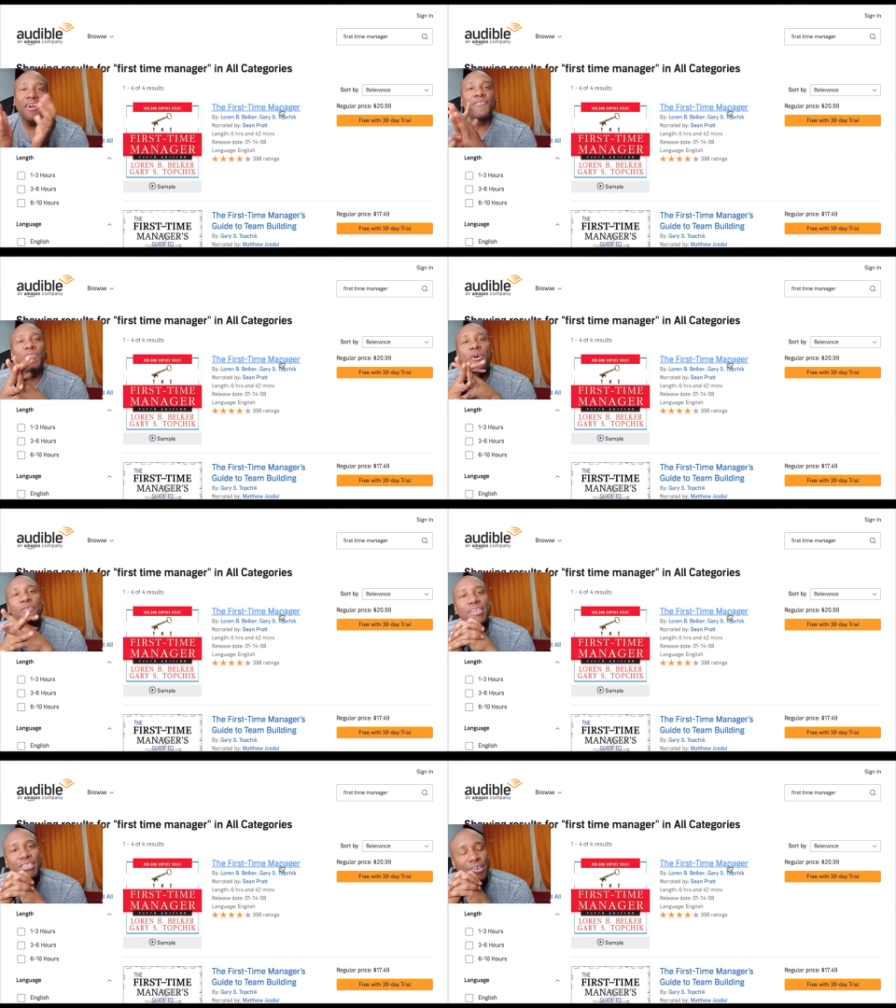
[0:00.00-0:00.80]
are four
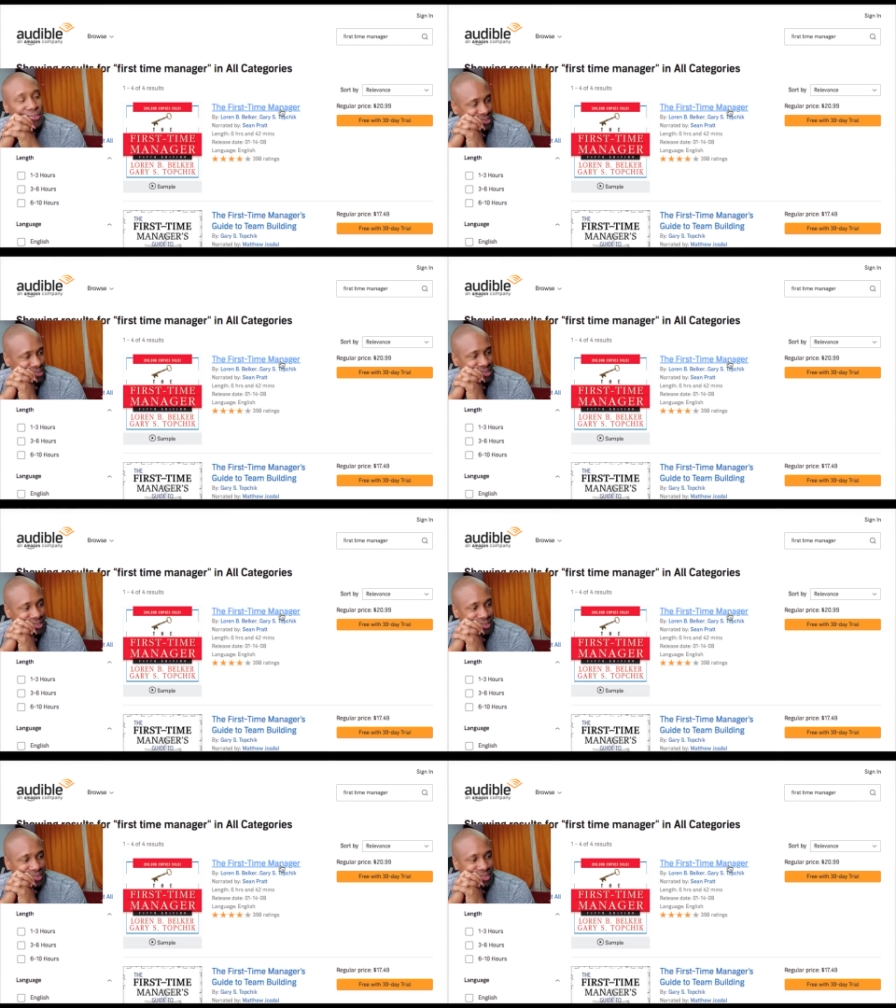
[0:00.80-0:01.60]
results
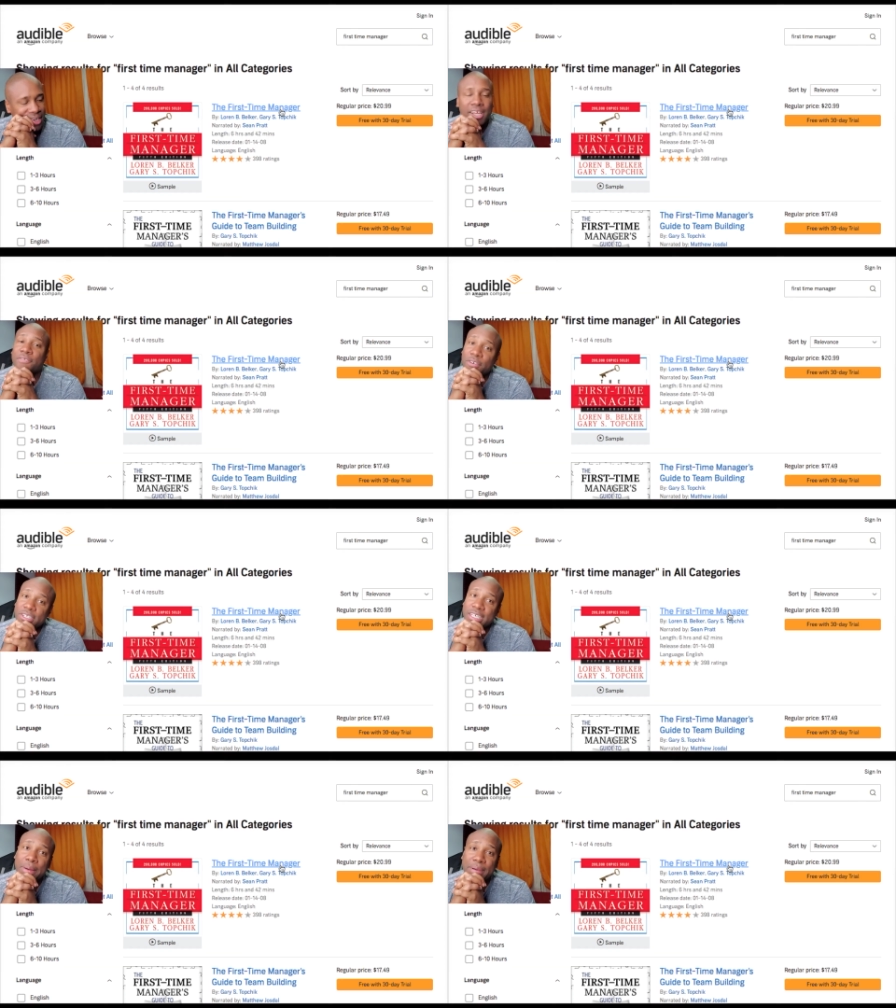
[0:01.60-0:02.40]
on a first
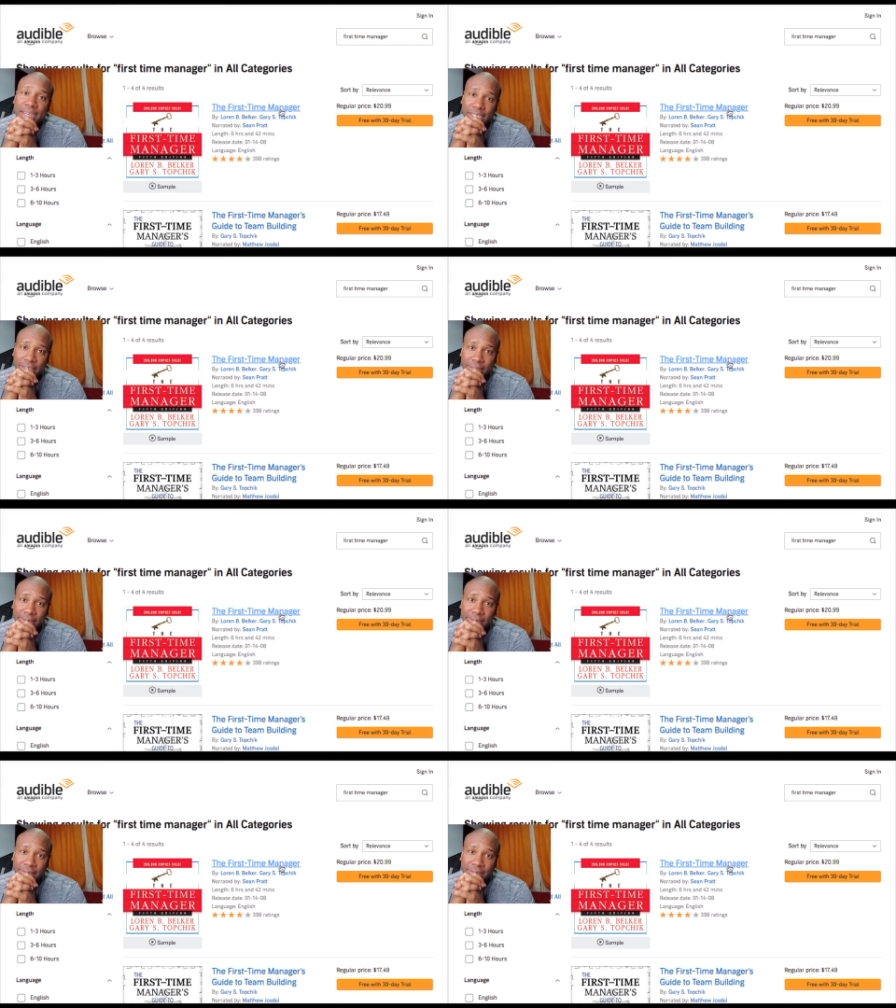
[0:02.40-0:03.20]
time manager.
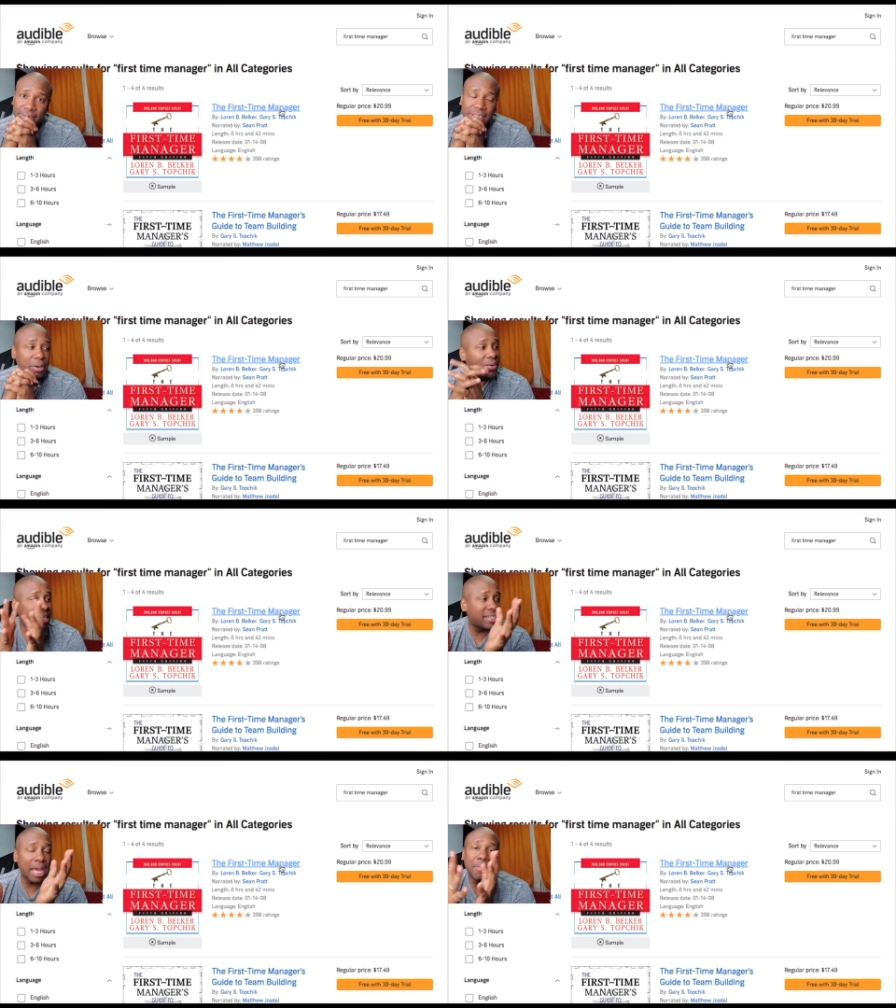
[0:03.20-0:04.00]
And we
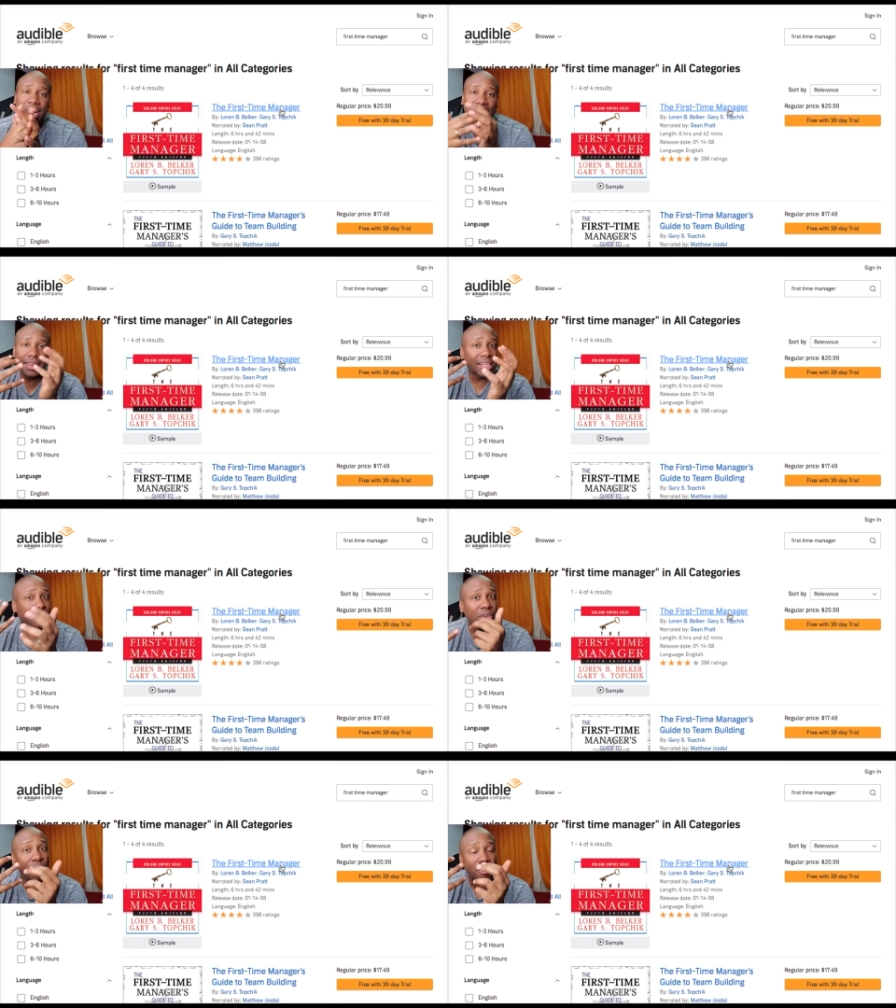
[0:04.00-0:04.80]
just, I mean, I didn't look through
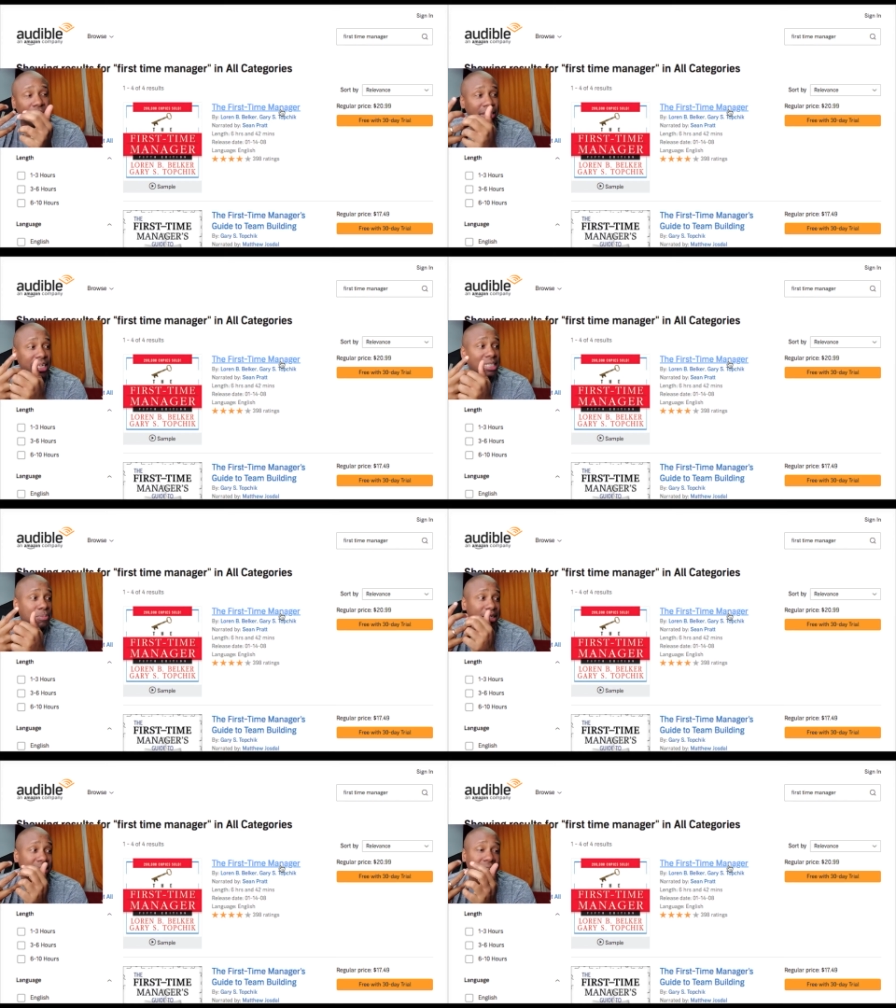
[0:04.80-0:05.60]
the whole niche,
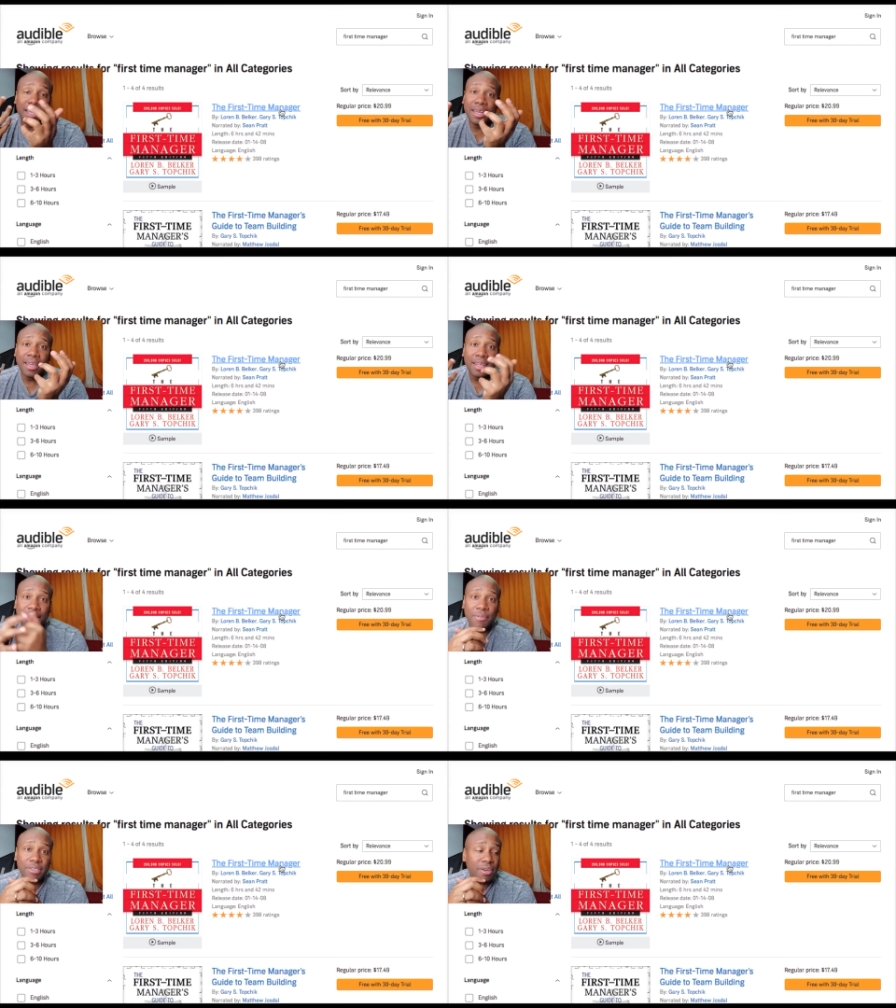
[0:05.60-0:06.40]
but it's like
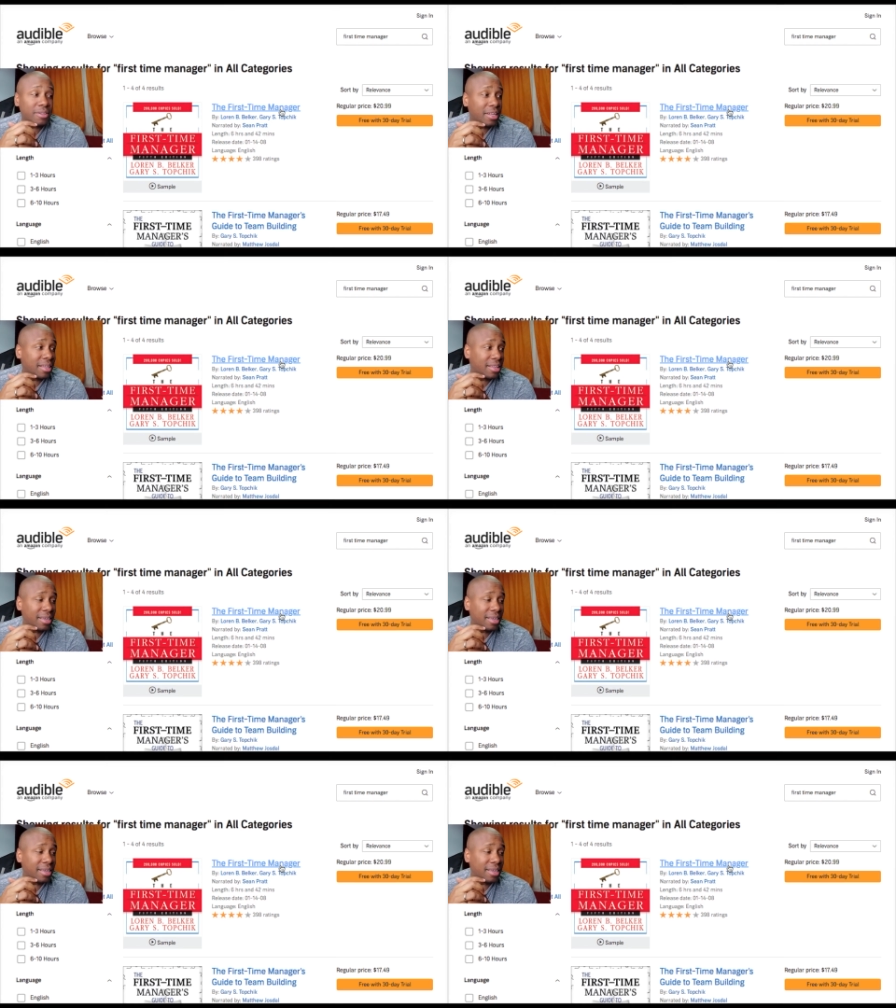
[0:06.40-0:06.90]
the result that